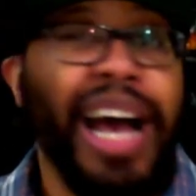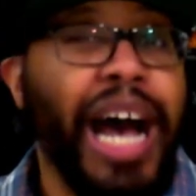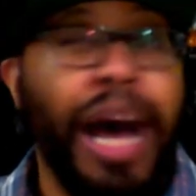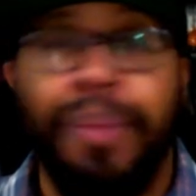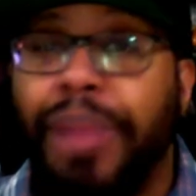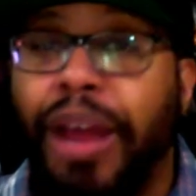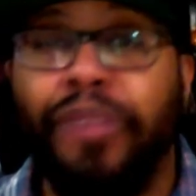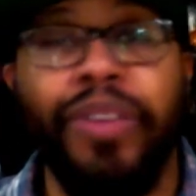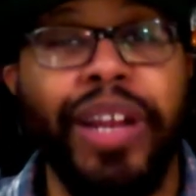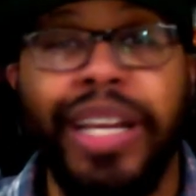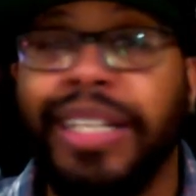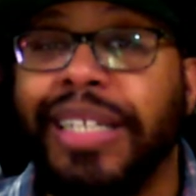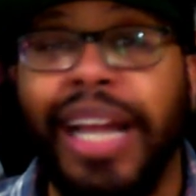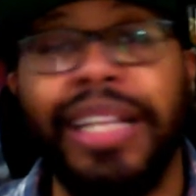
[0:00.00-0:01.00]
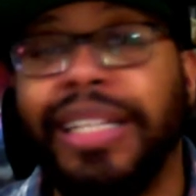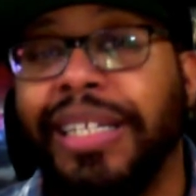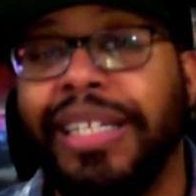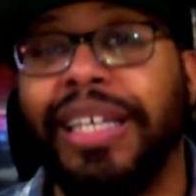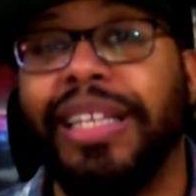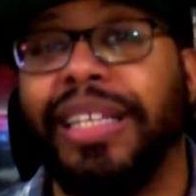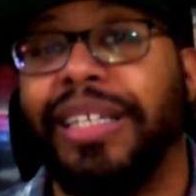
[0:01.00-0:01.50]
I'm not really excited to
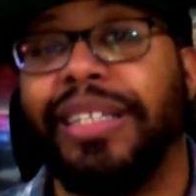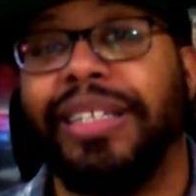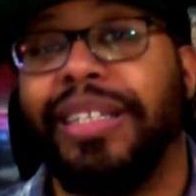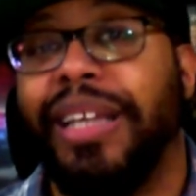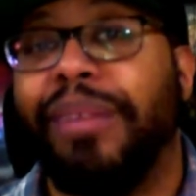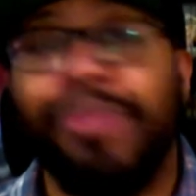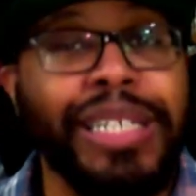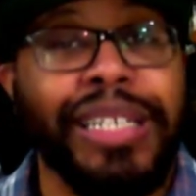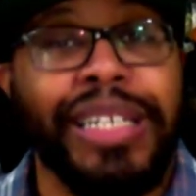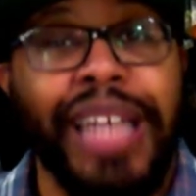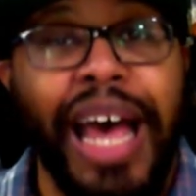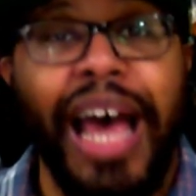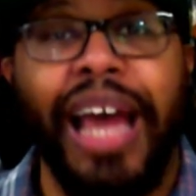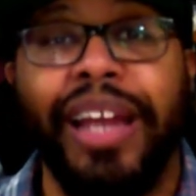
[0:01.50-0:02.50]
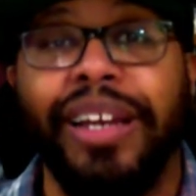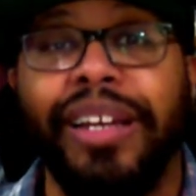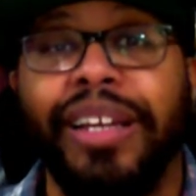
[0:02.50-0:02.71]
see this. I'm just not.